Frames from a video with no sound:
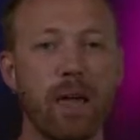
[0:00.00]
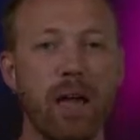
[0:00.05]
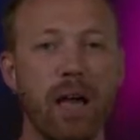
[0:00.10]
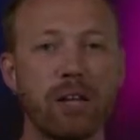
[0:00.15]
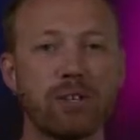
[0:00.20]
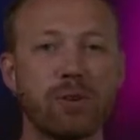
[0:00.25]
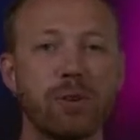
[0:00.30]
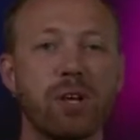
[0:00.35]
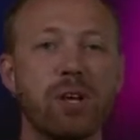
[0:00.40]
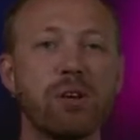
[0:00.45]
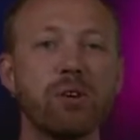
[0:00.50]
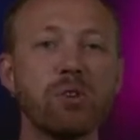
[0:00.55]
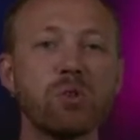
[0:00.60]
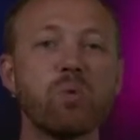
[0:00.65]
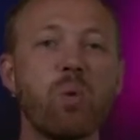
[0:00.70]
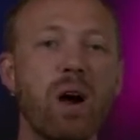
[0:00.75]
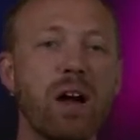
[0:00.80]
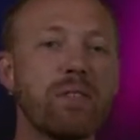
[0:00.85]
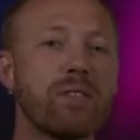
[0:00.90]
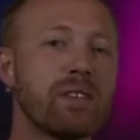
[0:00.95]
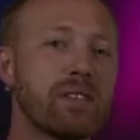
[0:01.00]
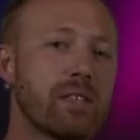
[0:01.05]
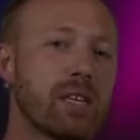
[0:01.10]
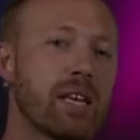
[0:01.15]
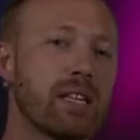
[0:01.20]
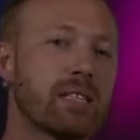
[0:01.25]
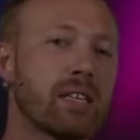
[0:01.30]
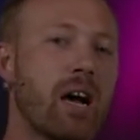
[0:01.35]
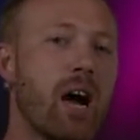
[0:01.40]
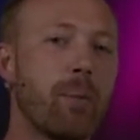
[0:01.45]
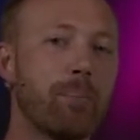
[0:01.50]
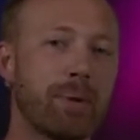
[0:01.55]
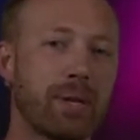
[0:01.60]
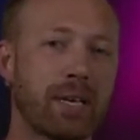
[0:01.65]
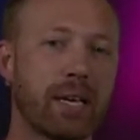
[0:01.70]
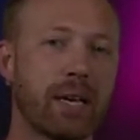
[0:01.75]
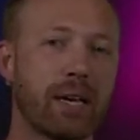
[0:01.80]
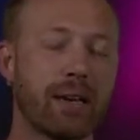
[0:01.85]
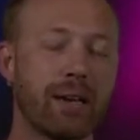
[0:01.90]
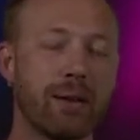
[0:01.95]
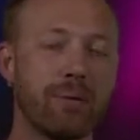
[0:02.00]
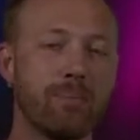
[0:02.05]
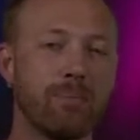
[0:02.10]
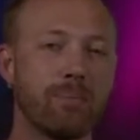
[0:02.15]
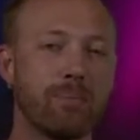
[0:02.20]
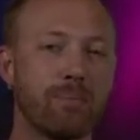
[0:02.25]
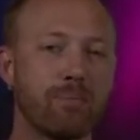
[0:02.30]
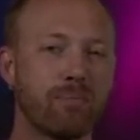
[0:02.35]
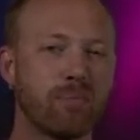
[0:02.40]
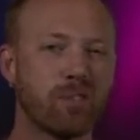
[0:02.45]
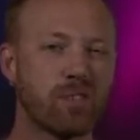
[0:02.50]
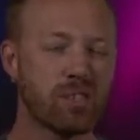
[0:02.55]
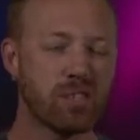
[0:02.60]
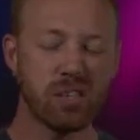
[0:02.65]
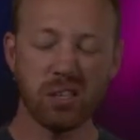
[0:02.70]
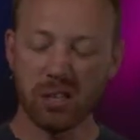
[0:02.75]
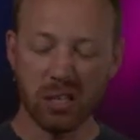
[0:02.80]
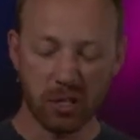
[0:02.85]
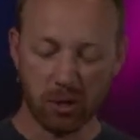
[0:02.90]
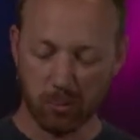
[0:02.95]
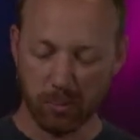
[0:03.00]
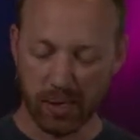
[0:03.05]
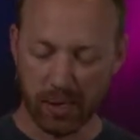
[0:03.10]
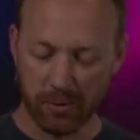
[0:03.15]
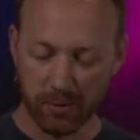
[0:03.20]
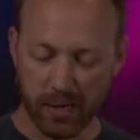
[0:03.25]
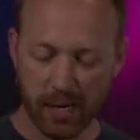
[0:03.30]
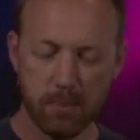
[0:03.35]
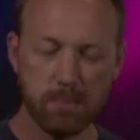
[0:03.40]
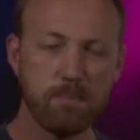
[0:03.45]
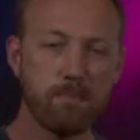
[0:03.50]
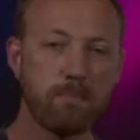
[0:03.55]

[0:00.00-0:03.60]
And so here's why this gets complicated. Just a little bit, right?